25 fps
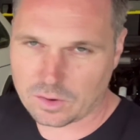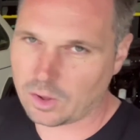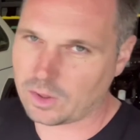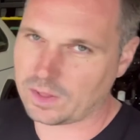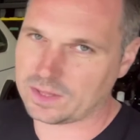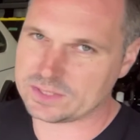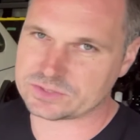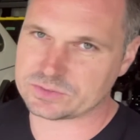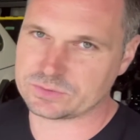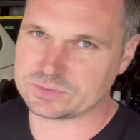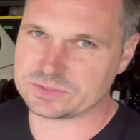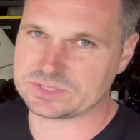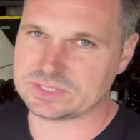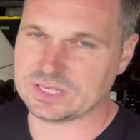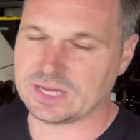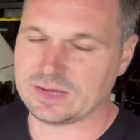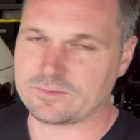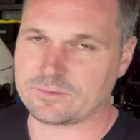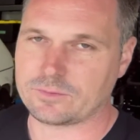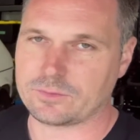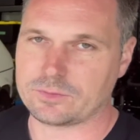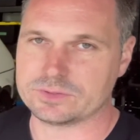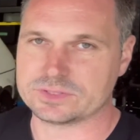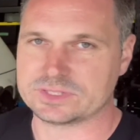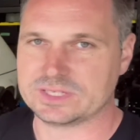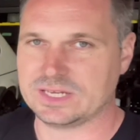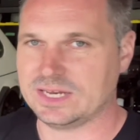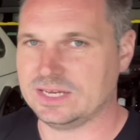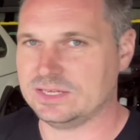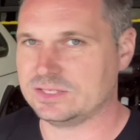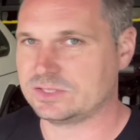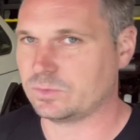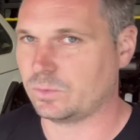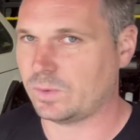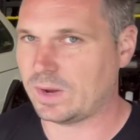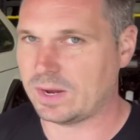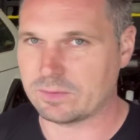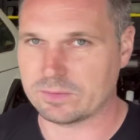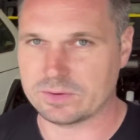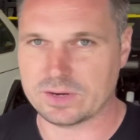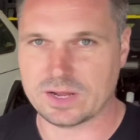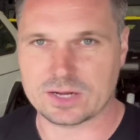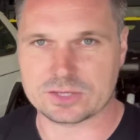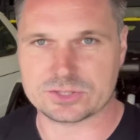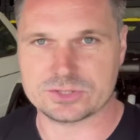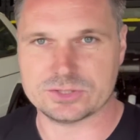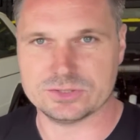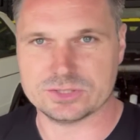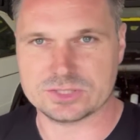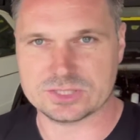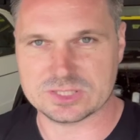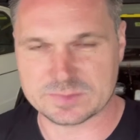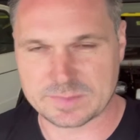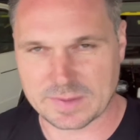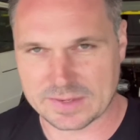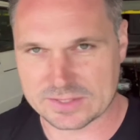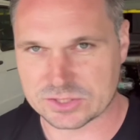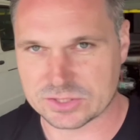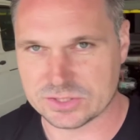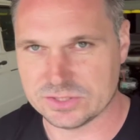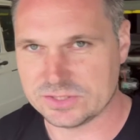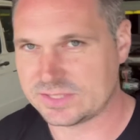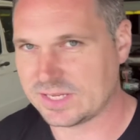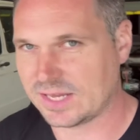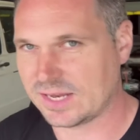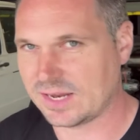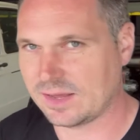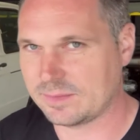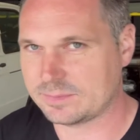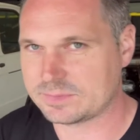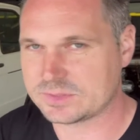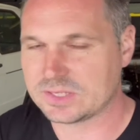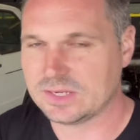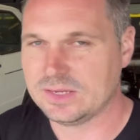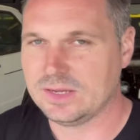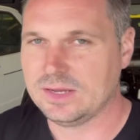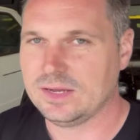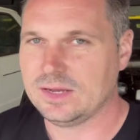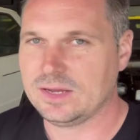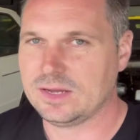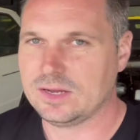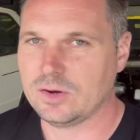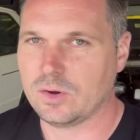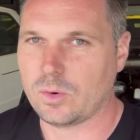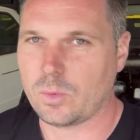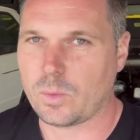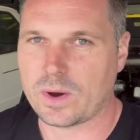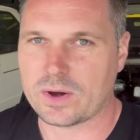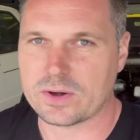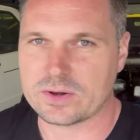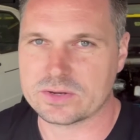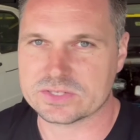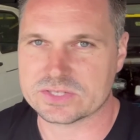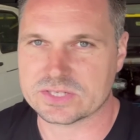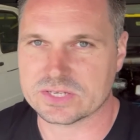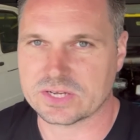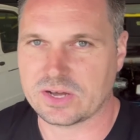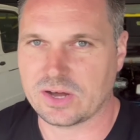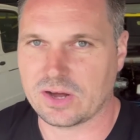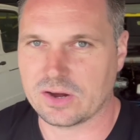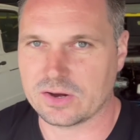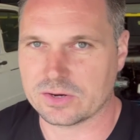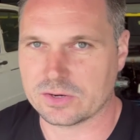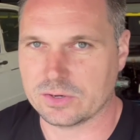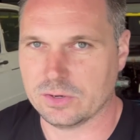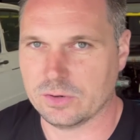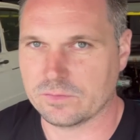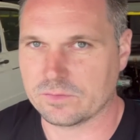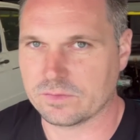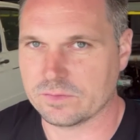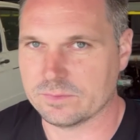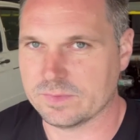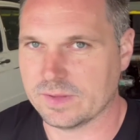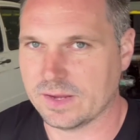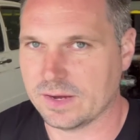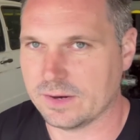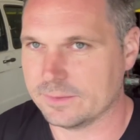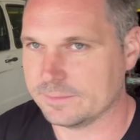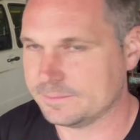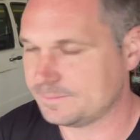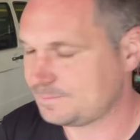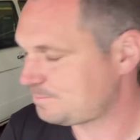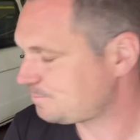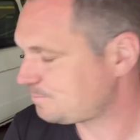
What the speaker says: all that sort of stuff, or is it into weight reduction, suspension setups? You know, where does the car go from there?